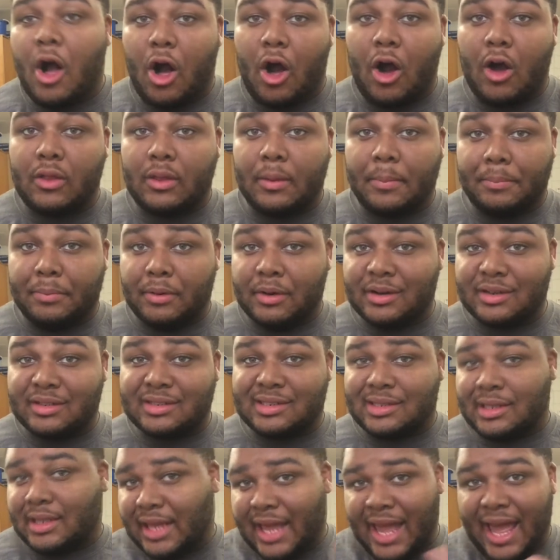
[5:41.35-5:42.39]
all the
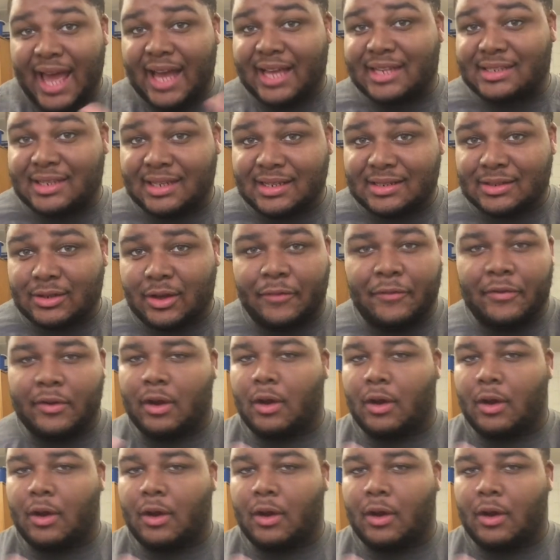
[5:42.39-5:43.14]
books in the access code.